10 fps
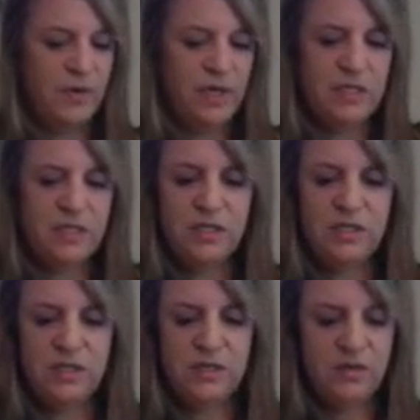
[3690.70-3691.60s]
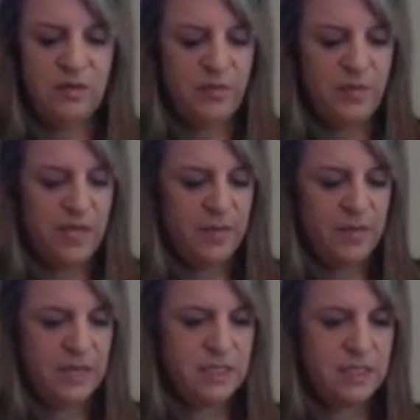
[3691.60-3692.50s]
going to make
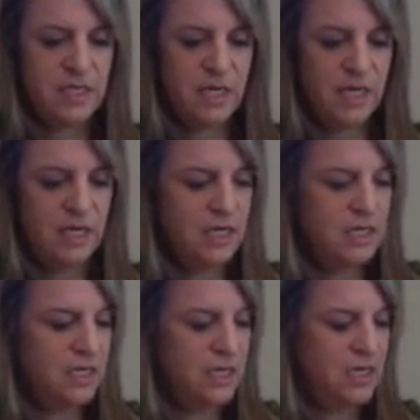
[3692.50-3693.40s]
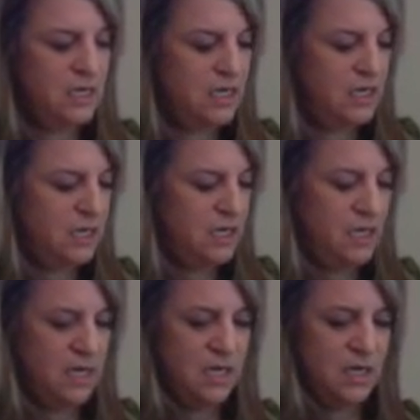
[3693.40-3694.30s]
my sun.
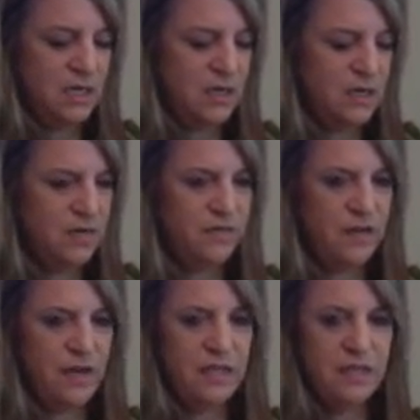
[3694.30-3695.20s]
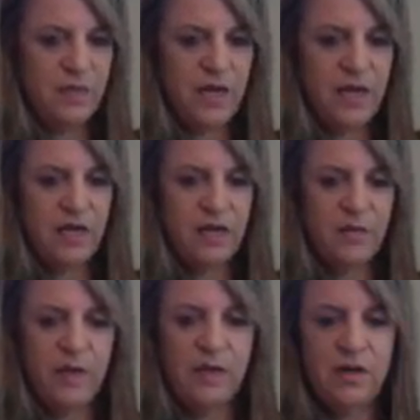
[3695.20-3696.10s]
I'm going to find a black
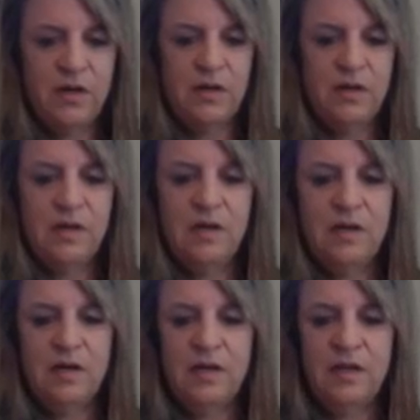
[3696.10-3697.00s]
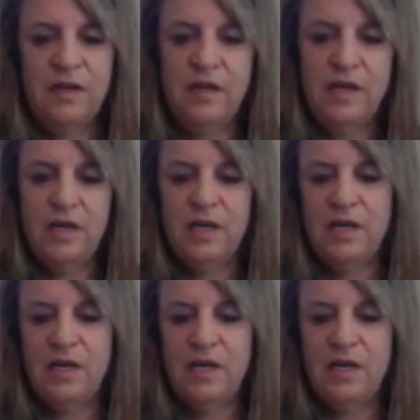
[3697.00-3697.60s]
marker, I think.